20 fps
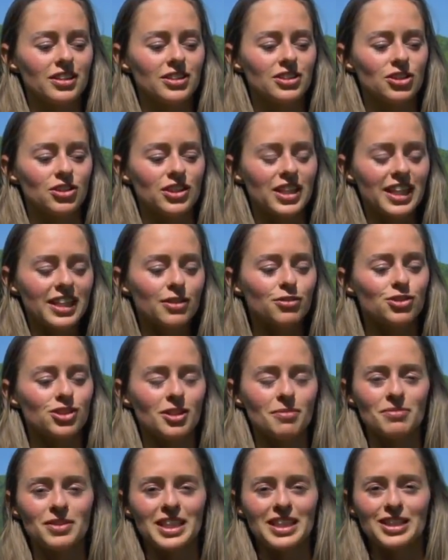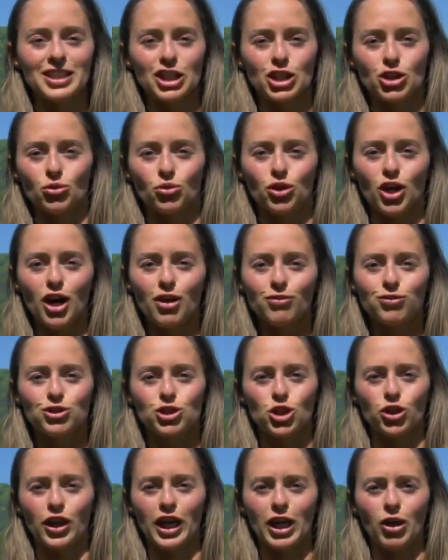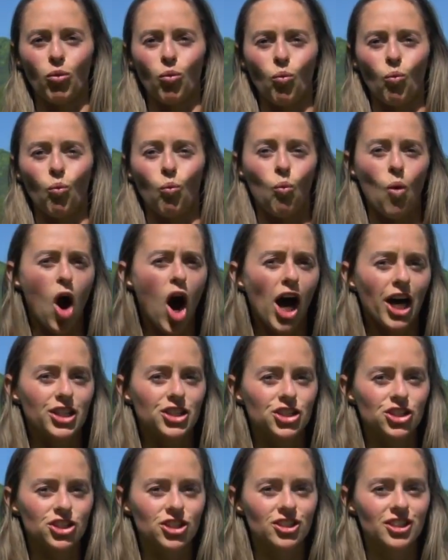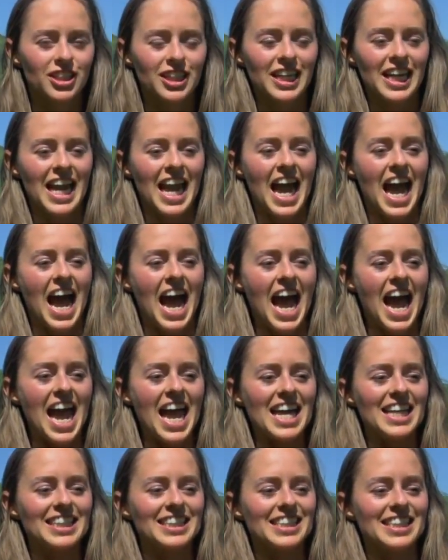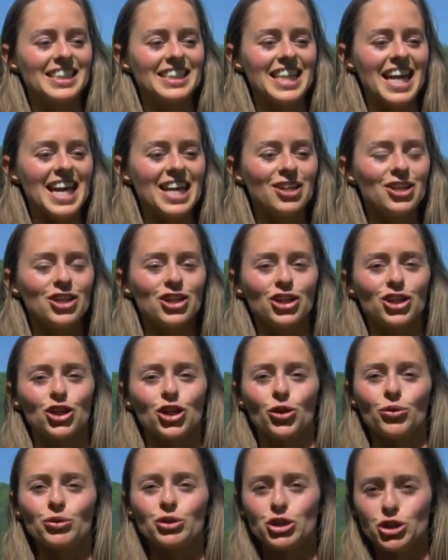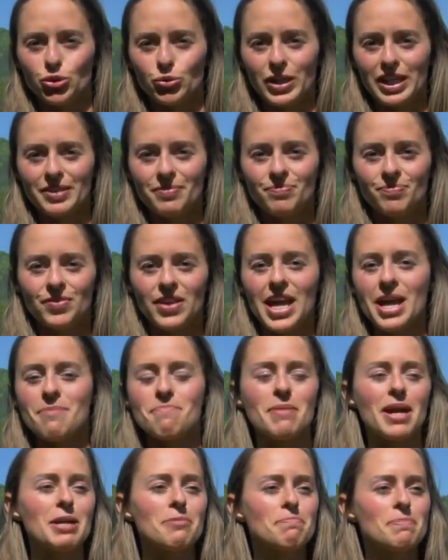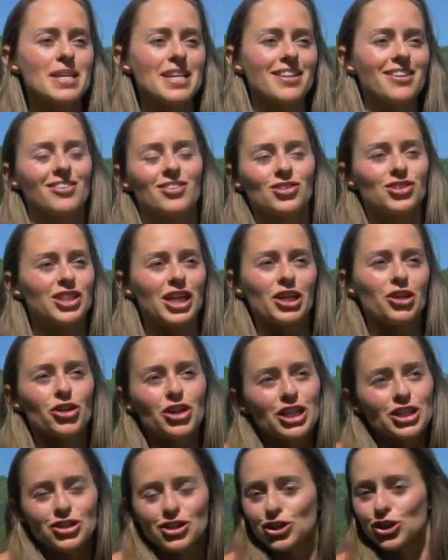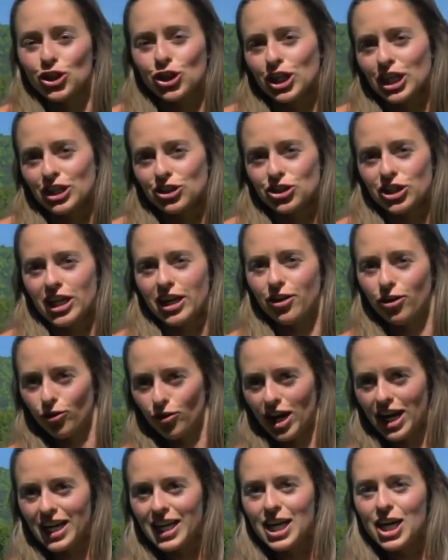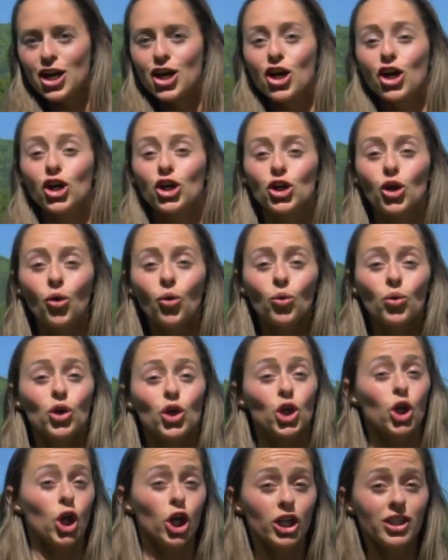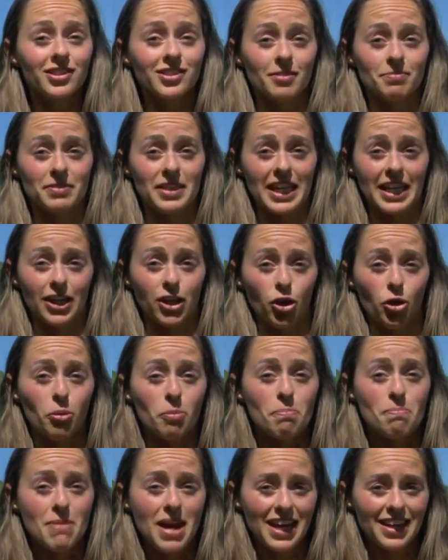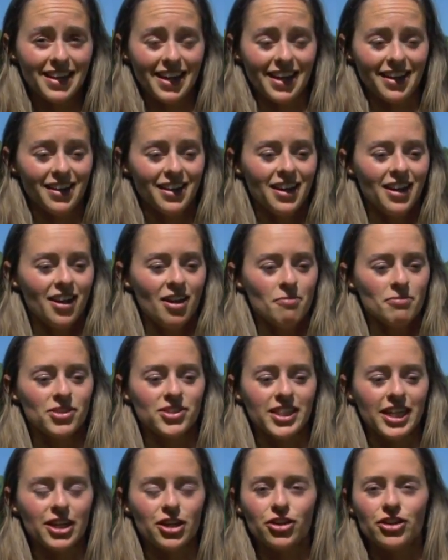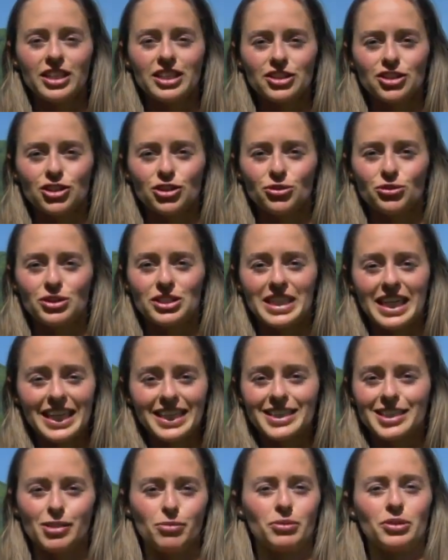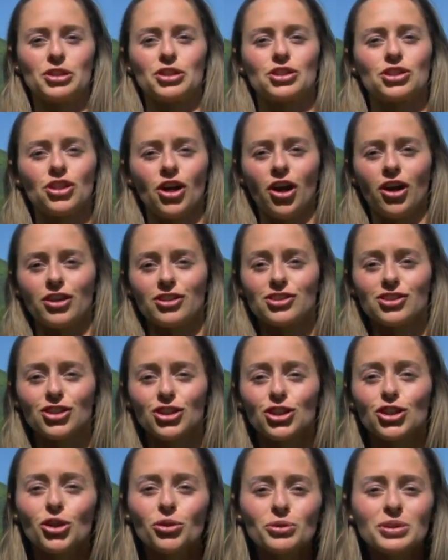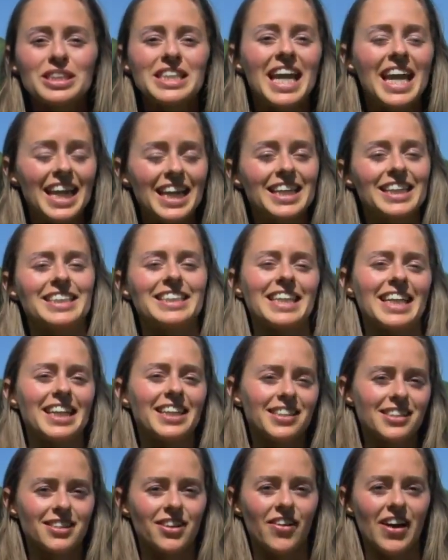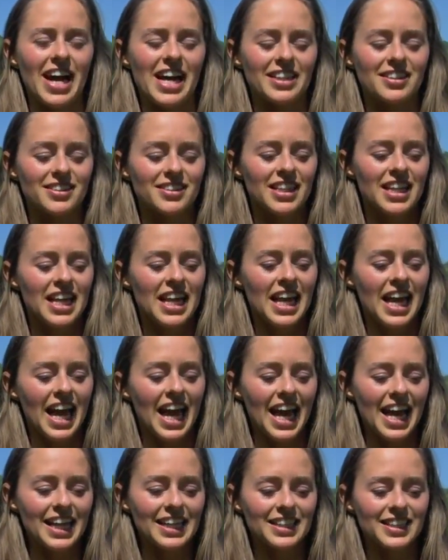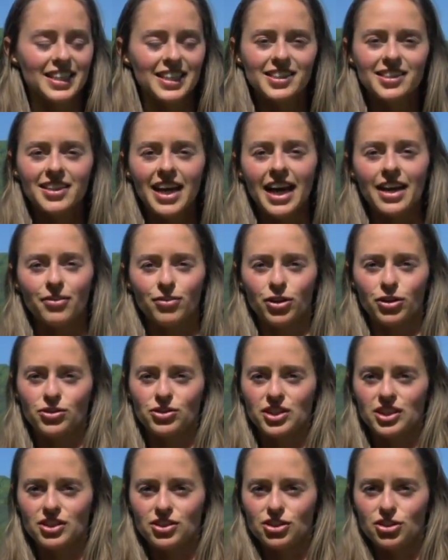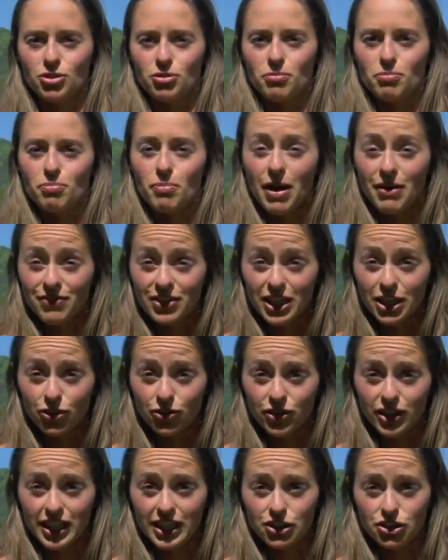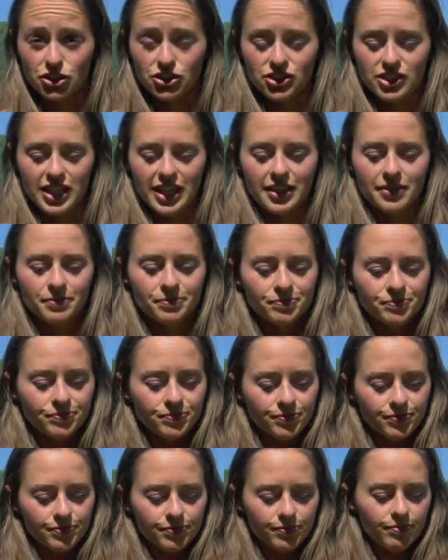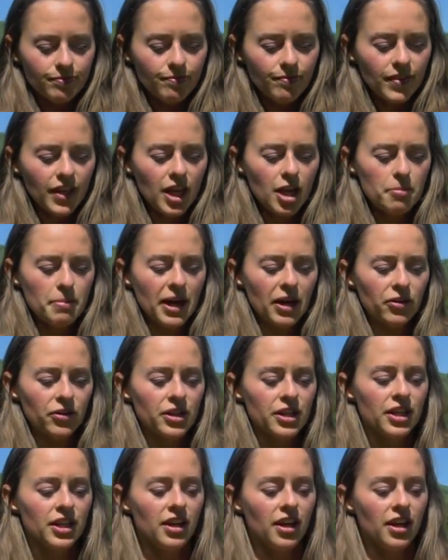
think of something that you love to, like, watch, and then go do it. It might be, say you're into the cooking channel, right? Go cook something, go make it. Say you're into Dancing with the Stars, go take a dance class. And this kind of goes into my video that I just did about